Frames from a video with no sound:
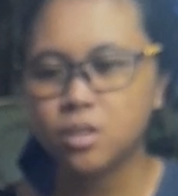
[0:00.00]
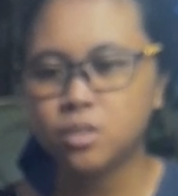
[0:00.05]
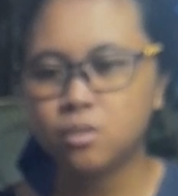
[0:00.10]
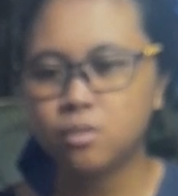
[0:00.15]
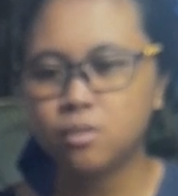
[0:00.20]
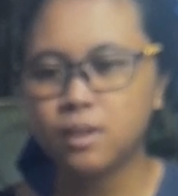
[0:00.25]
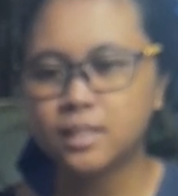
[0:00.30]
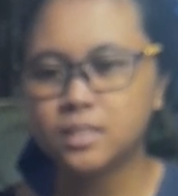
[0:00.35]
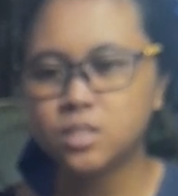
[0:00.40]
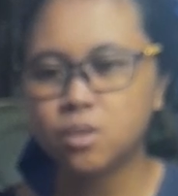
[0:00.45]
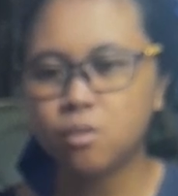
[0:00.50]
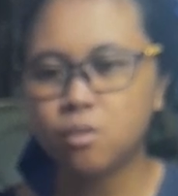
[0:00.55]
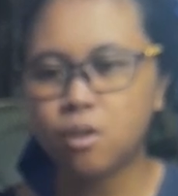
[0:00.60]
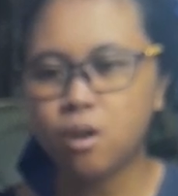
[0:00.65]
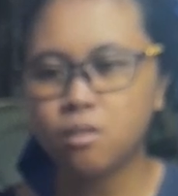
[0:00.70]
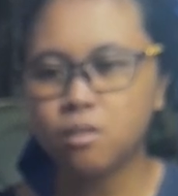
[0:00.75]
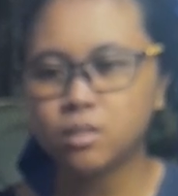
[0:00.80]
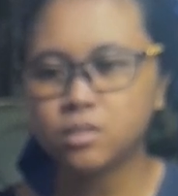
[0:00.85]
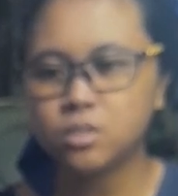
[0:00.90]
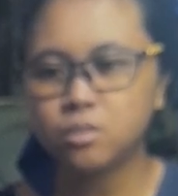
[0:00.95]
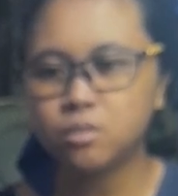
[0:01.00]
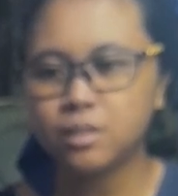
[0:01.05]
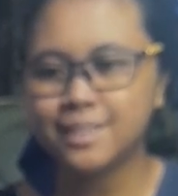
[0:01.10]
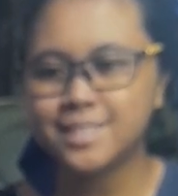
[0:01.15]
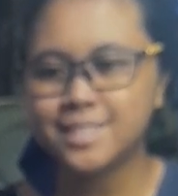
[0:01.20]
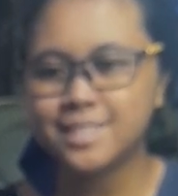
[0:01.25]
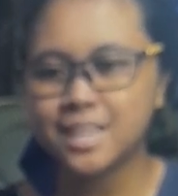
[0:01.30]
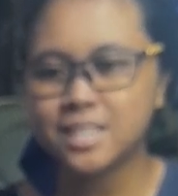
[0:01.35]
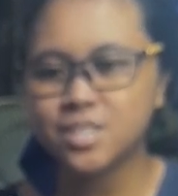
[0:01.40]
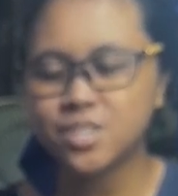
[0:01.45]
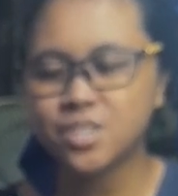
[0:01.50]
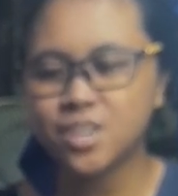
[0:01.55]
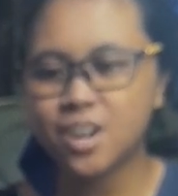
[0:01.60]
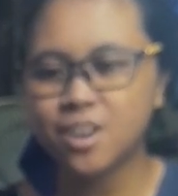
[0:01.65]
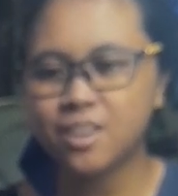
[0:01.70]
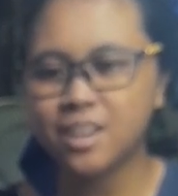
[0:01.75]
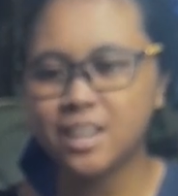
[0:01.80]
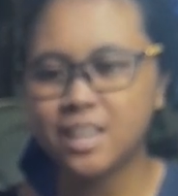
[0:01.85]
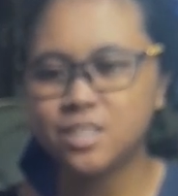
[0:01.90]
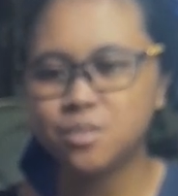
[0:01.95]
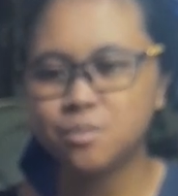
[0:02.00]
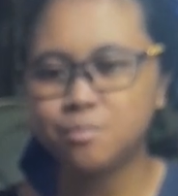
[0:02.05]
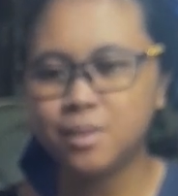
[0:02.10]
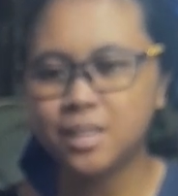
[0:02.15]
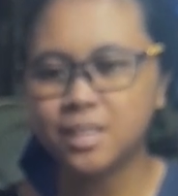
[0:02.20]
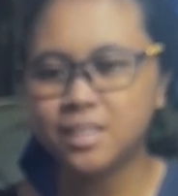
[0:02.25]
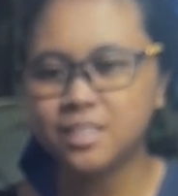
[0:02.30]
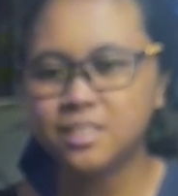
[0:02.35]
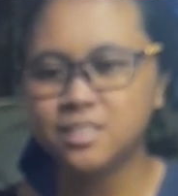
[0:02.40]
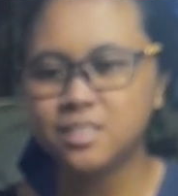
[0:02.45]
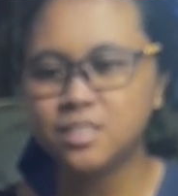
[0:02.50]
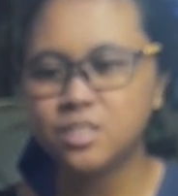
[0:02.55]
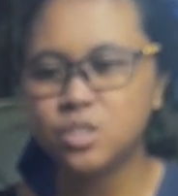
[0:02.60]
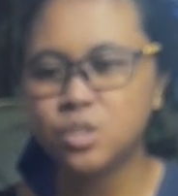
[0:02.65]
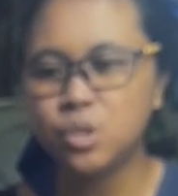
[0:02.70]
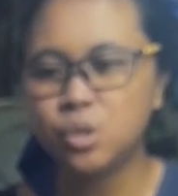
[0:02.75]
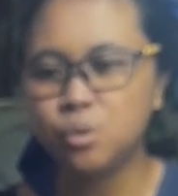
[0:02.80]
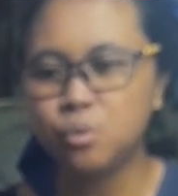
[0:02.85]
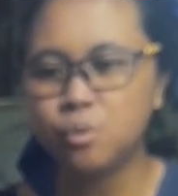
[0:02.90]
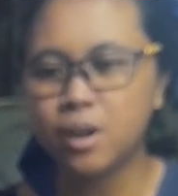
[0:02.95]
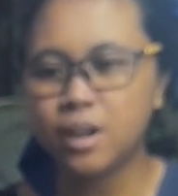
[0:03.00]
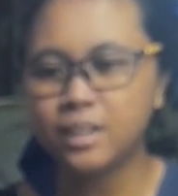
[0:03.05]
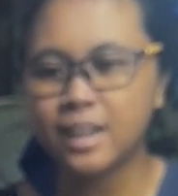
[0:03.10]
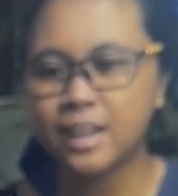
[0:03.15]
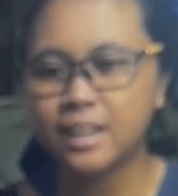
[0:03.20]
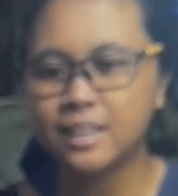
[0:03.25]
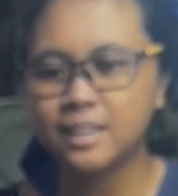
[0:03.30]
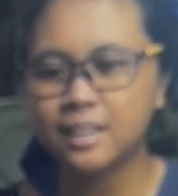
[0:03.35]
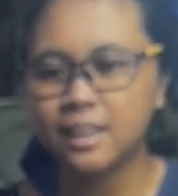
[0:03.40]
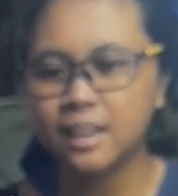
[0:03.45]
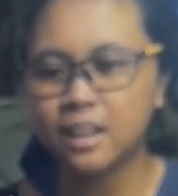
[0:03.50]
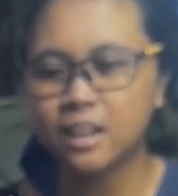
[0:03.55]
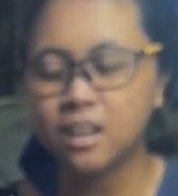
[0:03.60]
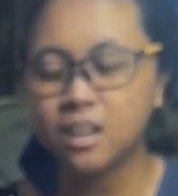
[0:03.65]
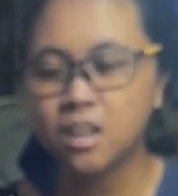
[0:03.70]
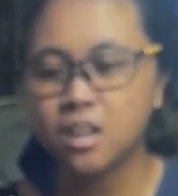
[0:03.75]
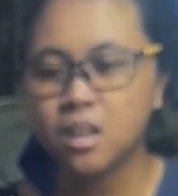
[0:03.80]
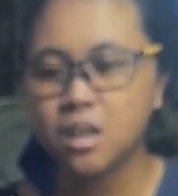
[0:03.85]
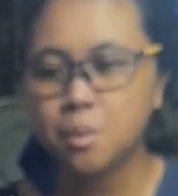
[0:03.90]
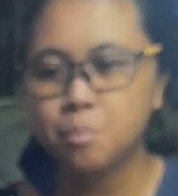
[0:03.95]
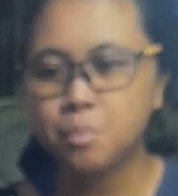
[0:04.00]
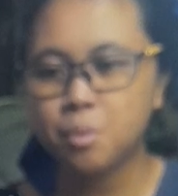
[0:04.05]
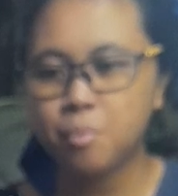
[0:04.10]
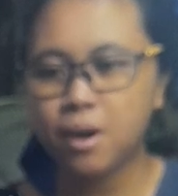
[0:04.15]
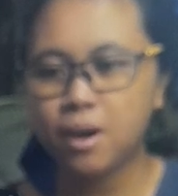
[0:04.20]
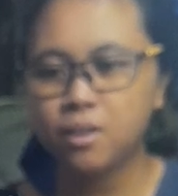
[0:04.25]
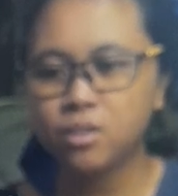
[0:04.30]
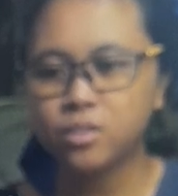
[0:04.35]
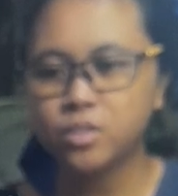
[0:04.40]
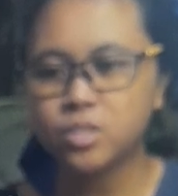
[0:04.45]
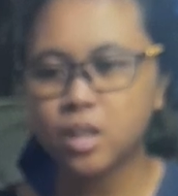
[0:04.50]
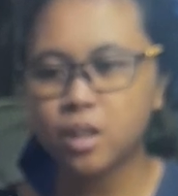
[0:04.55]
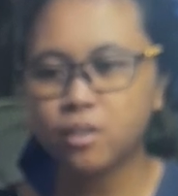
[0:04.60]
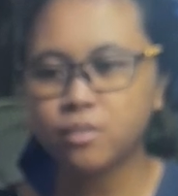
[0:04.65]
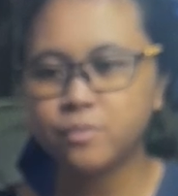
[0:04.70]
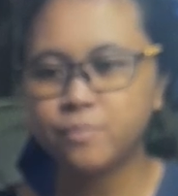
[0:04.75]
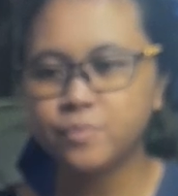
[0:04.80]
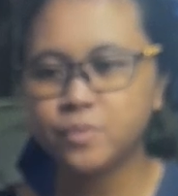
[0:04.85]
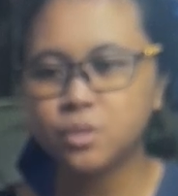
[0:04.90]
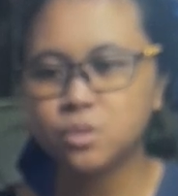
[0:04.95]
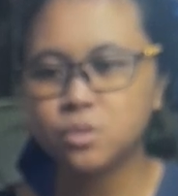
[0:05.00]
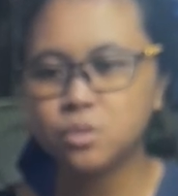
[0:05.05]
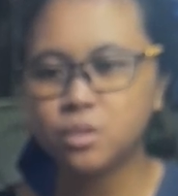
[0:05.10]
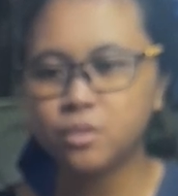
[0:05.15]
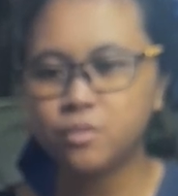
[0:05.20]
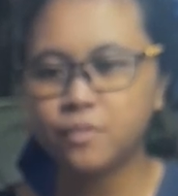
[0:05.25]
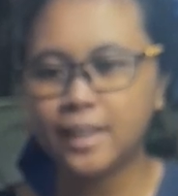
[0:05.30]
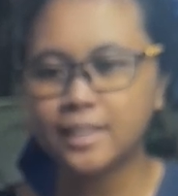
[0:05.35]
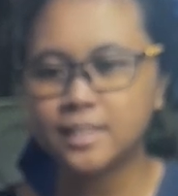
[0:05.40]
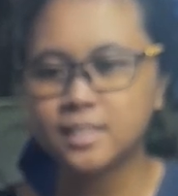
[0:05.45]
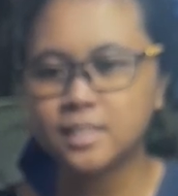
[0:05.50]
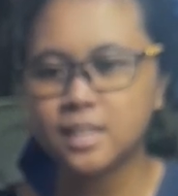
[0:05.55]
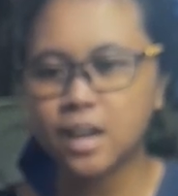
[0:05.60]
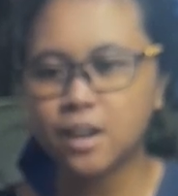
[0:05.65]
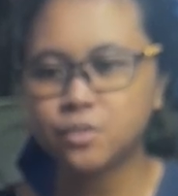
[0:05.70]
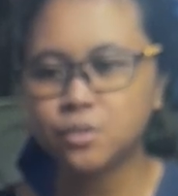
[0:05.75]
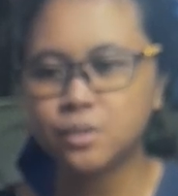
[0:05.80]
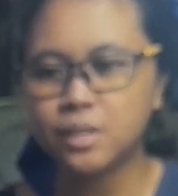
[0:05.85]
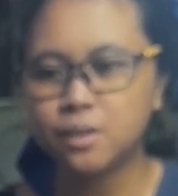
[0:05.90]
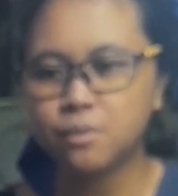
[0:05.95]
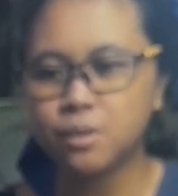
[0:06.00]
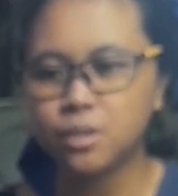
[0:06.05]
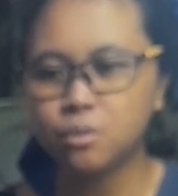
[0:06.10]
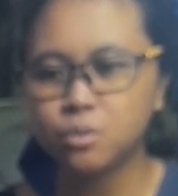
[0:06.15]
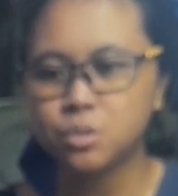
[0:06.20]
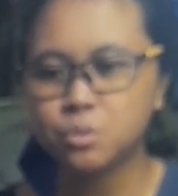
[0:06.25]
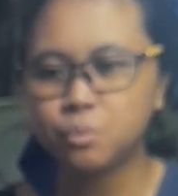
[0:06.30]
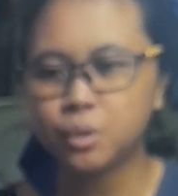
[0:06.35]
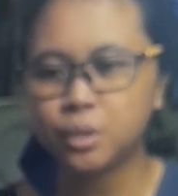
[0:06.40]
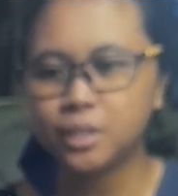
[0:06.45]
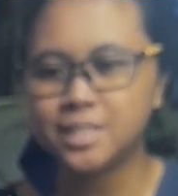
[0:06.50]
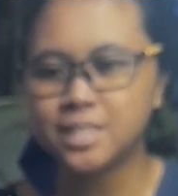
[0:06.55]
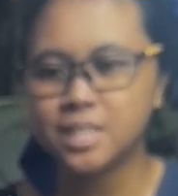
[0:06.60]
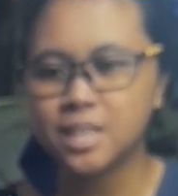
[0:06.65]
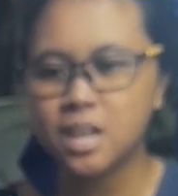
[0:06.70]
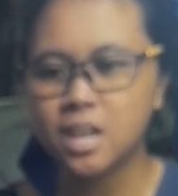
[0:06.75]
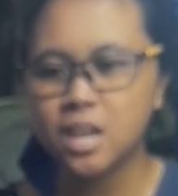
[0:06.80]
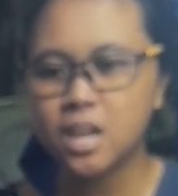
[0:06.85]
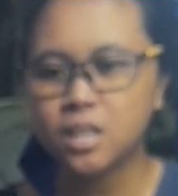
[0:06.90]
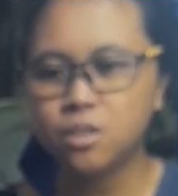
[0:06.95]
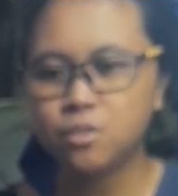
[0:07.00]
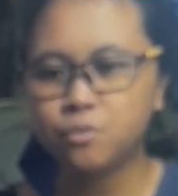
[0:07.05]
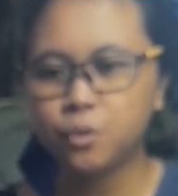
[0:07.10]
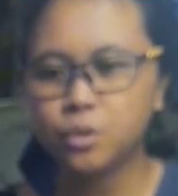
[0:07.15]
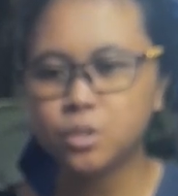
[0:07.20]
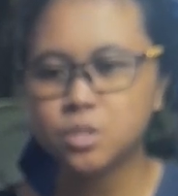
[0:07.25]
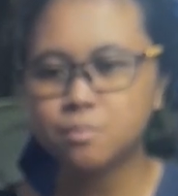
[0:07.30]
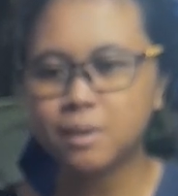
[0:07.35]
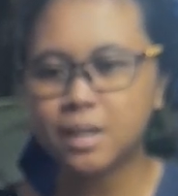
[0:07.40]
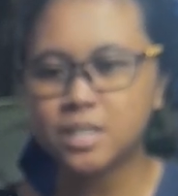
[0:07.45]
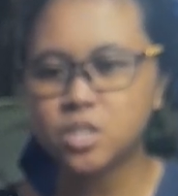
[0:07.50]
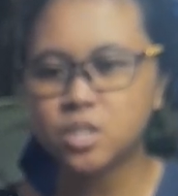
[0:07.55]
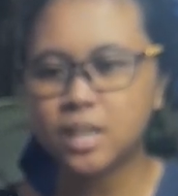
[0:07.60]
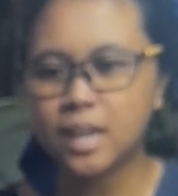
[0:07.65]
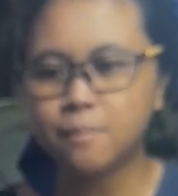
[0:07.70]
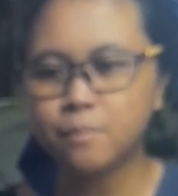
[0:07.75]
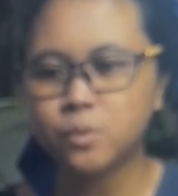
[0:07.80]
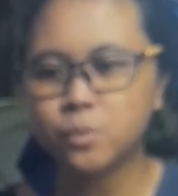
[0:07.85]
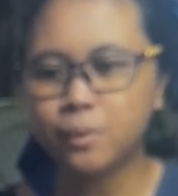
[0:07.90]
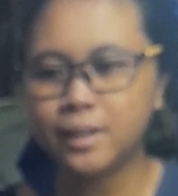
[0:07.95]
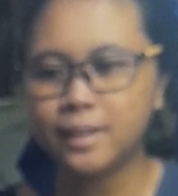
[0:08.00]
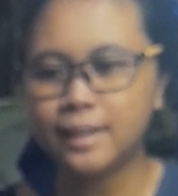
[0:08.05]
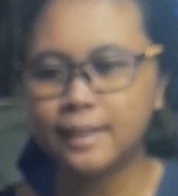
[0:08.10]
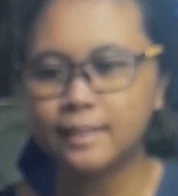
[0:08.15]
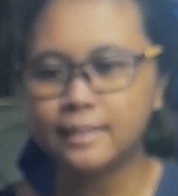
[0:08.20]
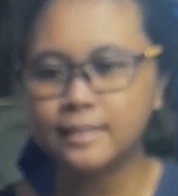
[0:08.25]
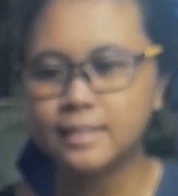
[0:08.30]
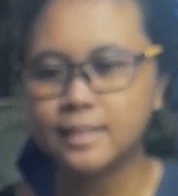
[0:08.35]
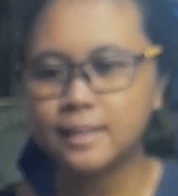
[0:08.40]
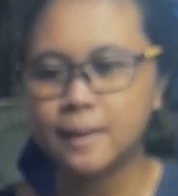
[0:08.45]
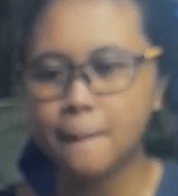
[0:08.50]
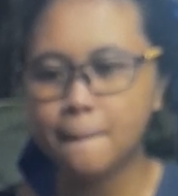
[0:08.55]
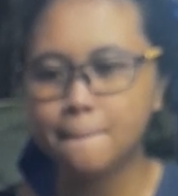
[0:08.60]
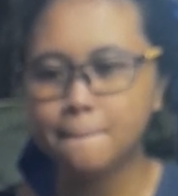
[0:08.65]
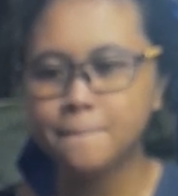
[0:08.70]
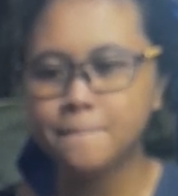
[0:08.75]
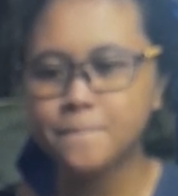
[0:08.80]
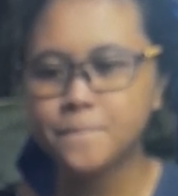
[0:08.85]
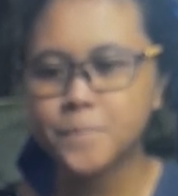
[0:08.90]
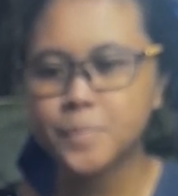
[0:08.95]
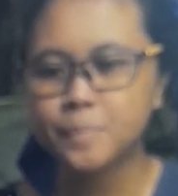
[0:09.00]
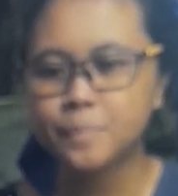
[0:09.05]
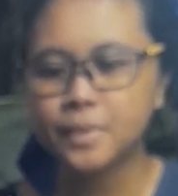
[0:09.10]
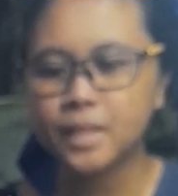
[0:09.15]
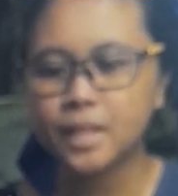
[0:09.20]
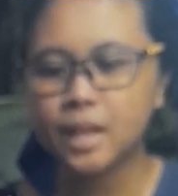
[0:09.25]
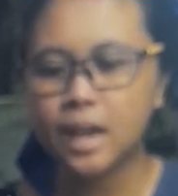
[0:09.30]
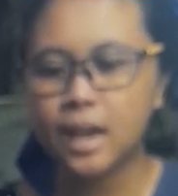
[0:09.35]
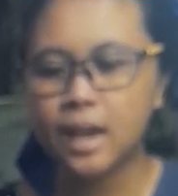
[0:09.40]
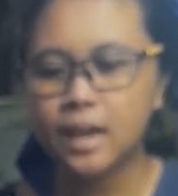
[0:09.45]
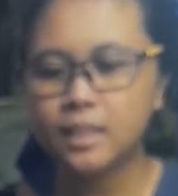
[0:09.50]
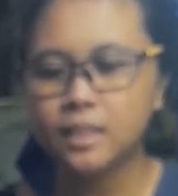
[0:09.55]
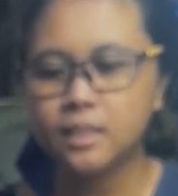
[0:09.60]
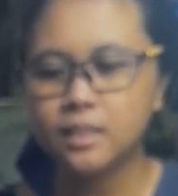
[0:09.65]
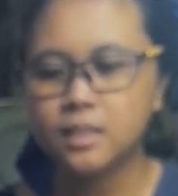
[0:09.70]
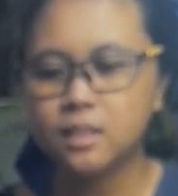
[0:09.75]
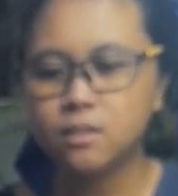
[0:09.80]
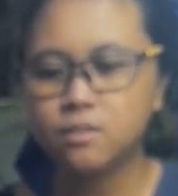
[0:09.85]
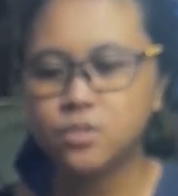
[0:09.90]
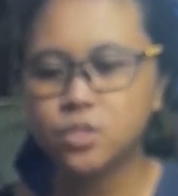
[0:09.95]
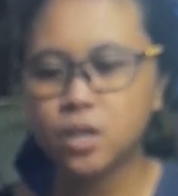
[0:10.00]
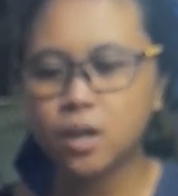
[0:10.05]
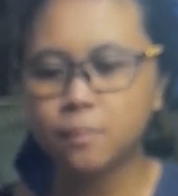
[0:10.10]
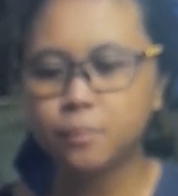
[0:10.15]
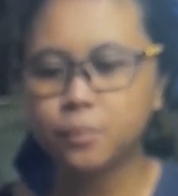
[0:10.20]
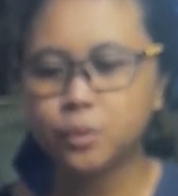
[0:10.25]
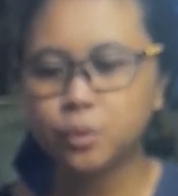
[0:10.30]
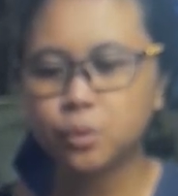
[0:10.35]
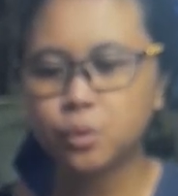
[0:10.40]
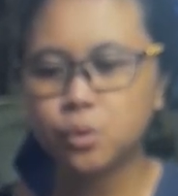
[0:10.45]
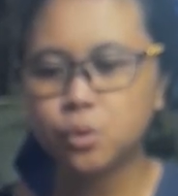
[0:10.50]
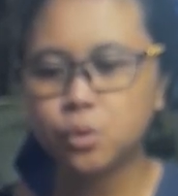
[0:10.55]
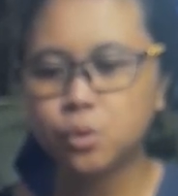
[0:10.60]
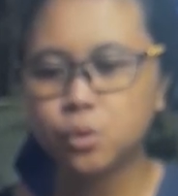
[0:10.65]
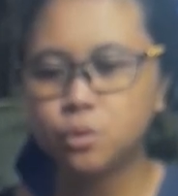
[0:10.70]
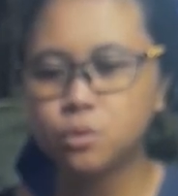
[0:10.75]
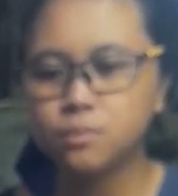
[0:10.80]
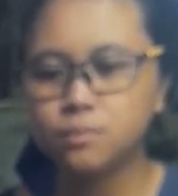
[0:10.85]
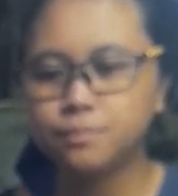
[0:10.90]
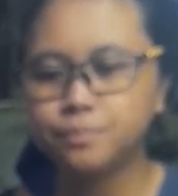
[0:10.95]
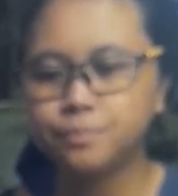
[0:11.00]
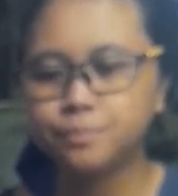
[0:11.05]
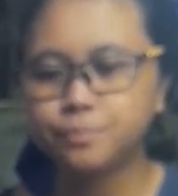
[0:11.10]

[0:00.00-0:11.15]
To correct your character, it's necessarily to beat it into you again and again. Prepare yourself. Gozorl fainted after hearing those words, and the first match came to an end. End of chapter